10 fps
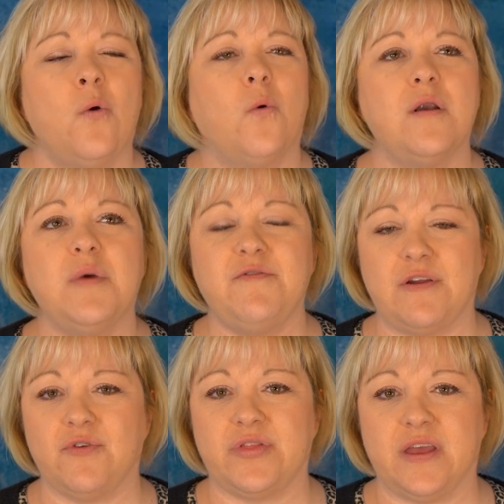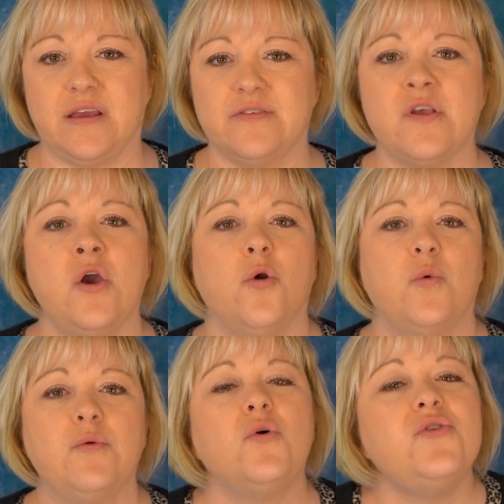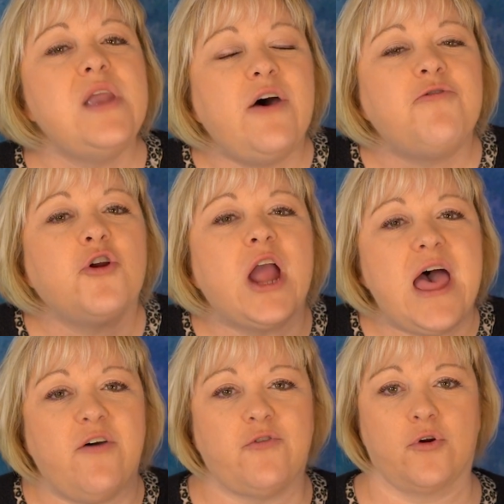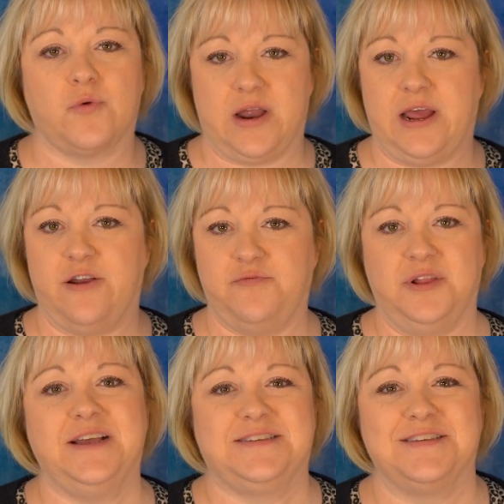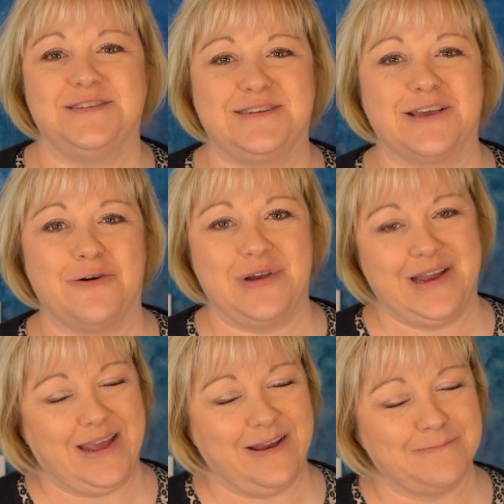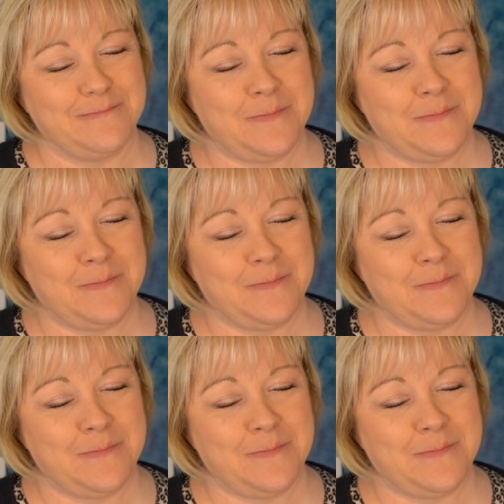One of my favorite things, we will never ever run out of places to go and eat.